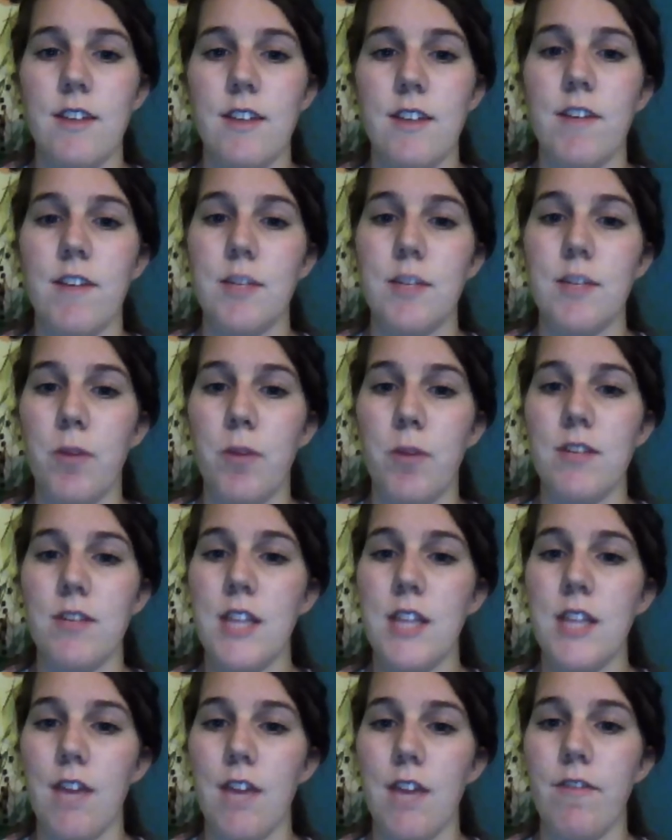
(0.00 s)
of
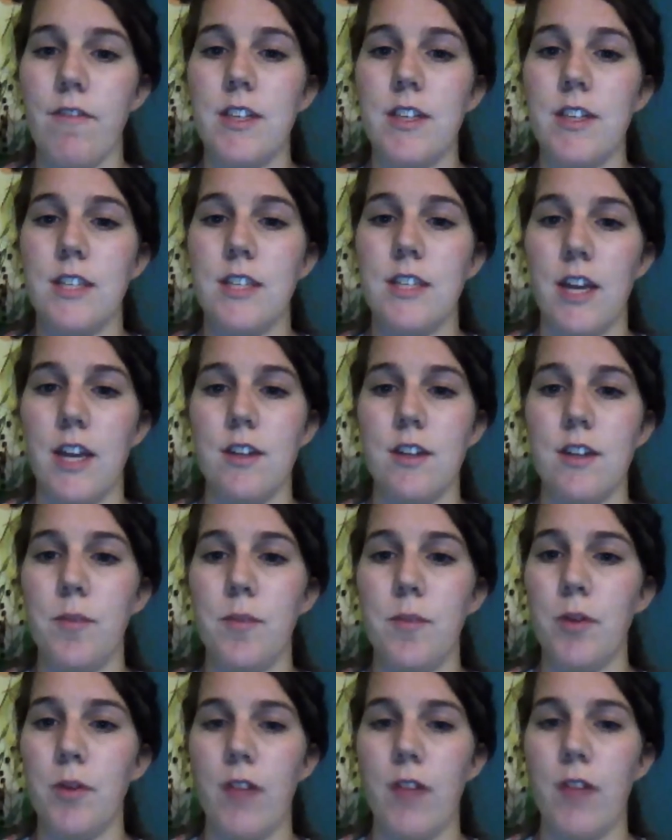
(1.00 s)
exposing the infant's skin to
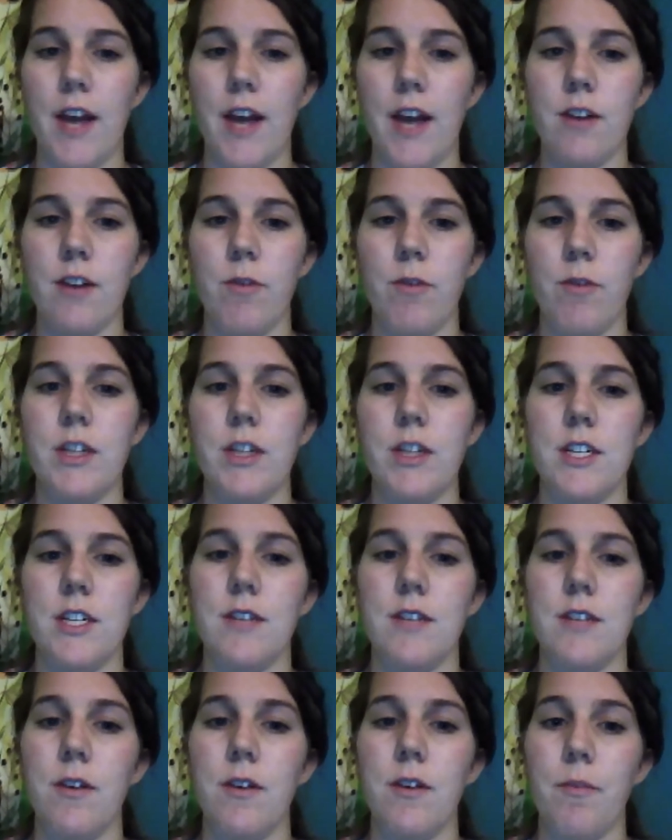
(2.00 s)
blue light, which
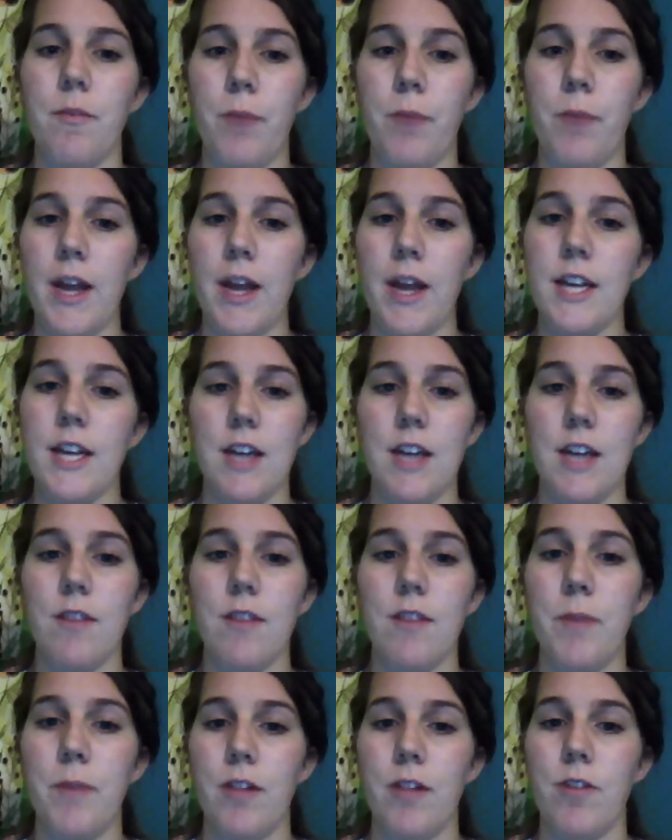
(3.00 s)
is breaking down
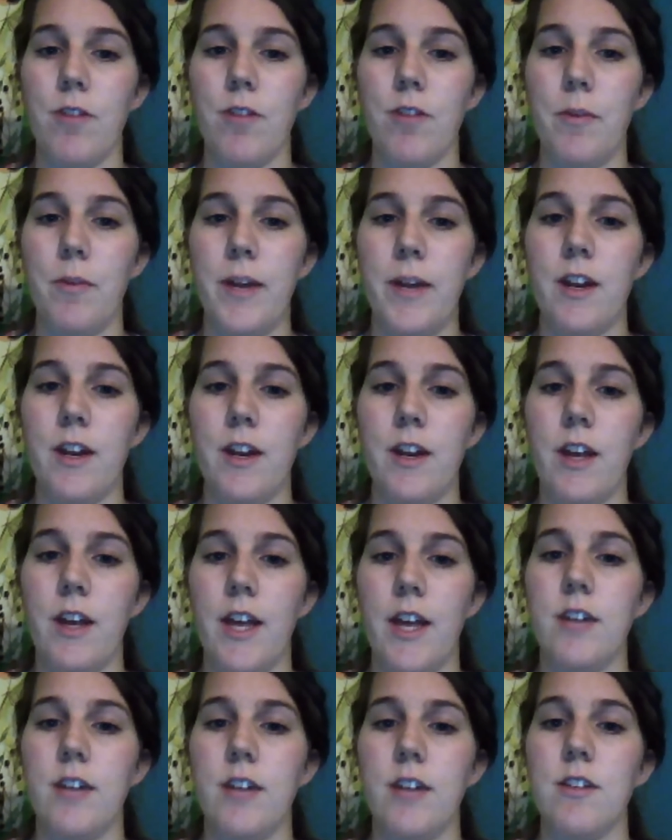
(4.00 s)
the bilirubin
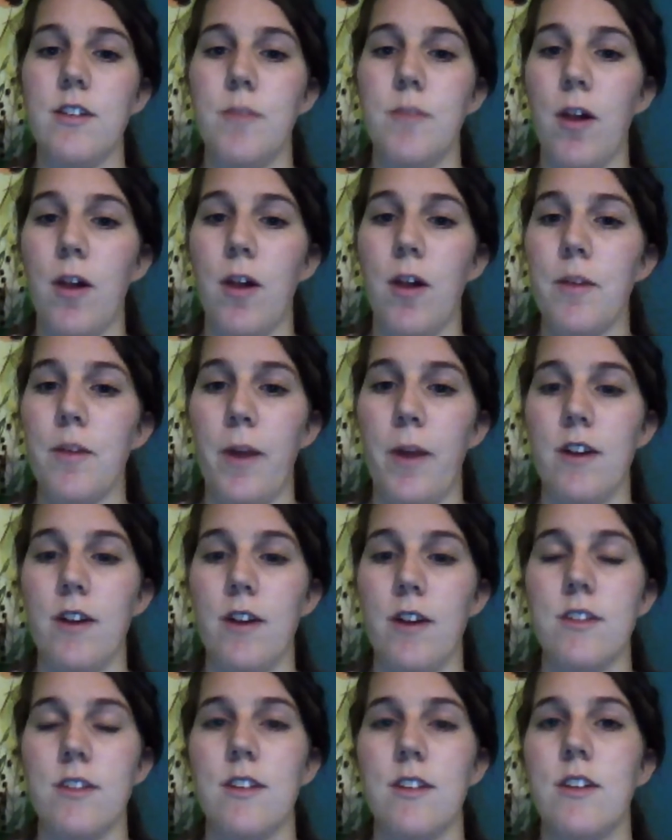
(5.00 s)
into smaller
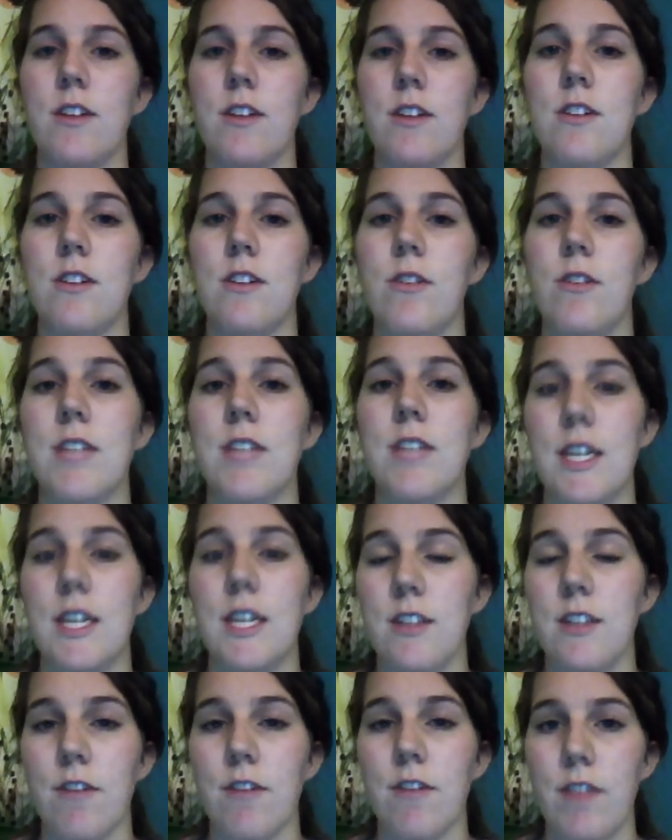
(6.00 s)
parts so it's
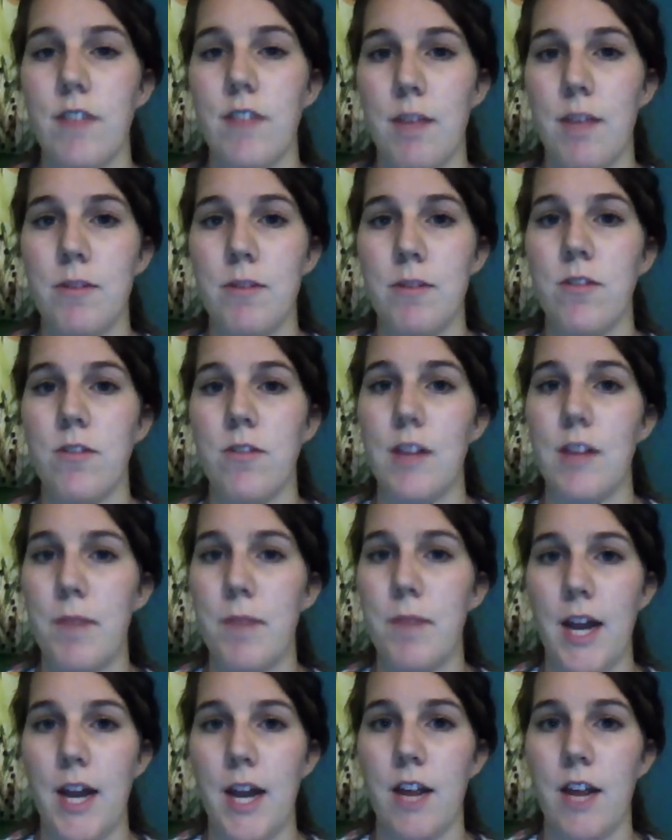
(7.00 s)
easier for them to
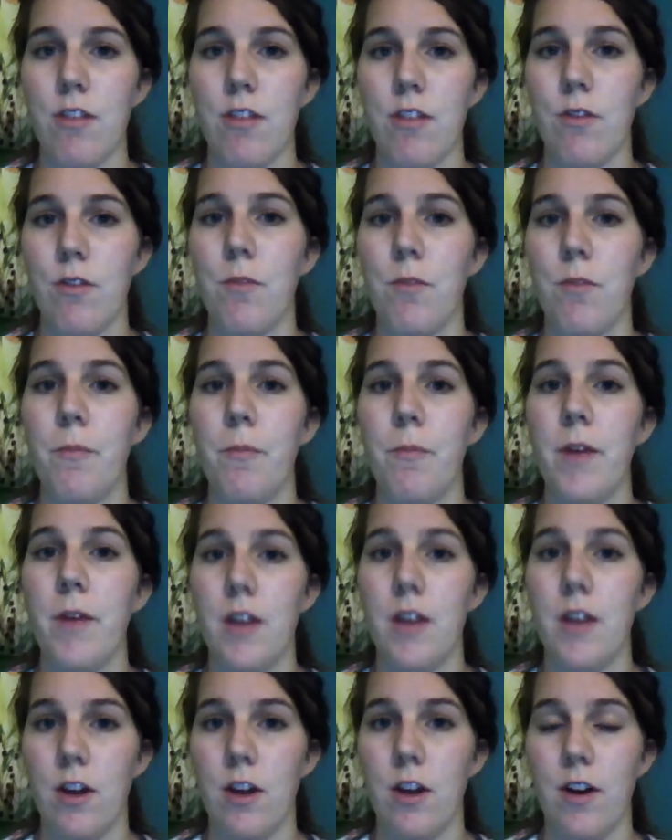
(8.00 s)
eliminate it through
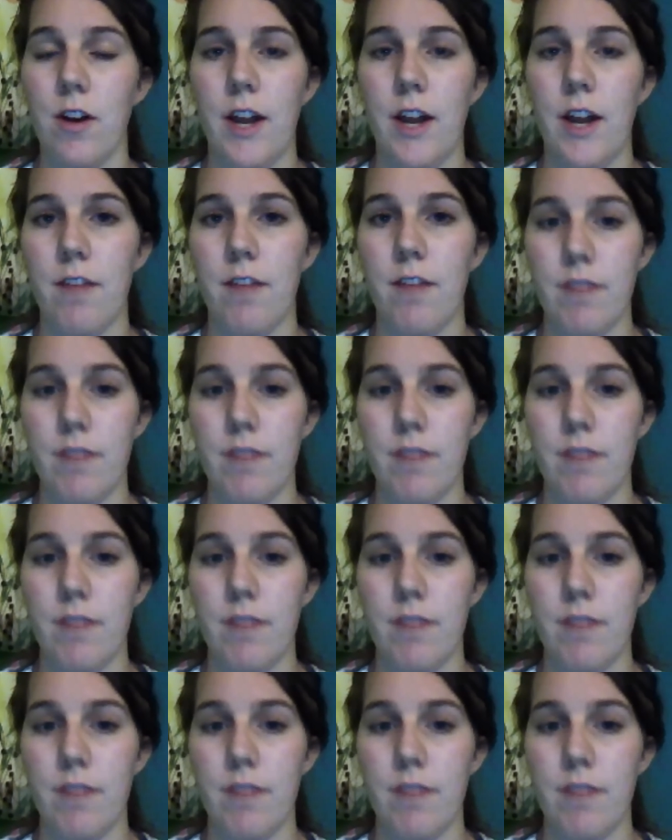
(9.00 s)
urine and